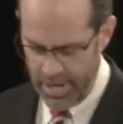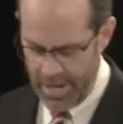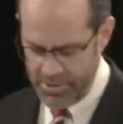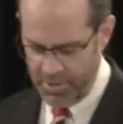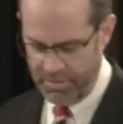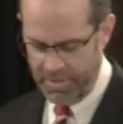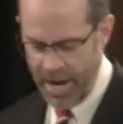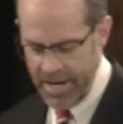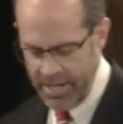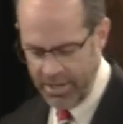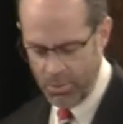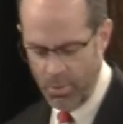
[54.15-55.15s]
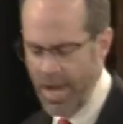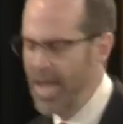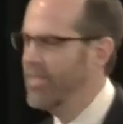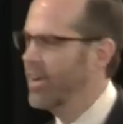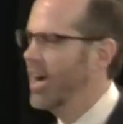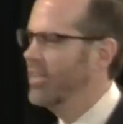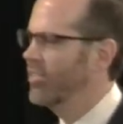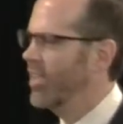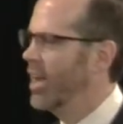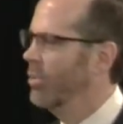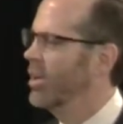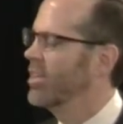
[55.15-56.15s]
And as you're finding your way there, I just
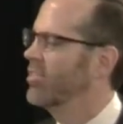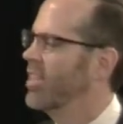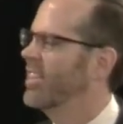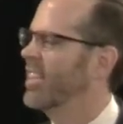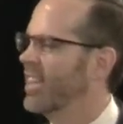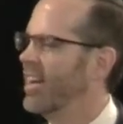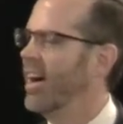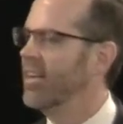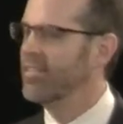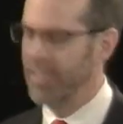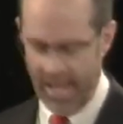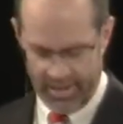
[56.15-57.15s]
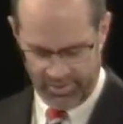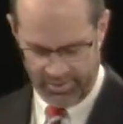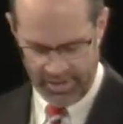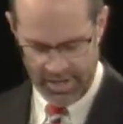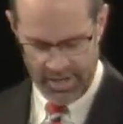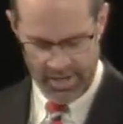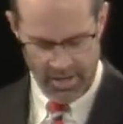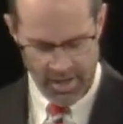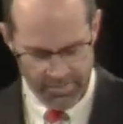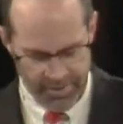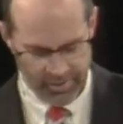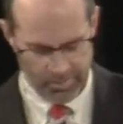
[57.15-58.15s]
kind of want to set the context
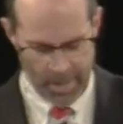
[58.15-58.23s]
of this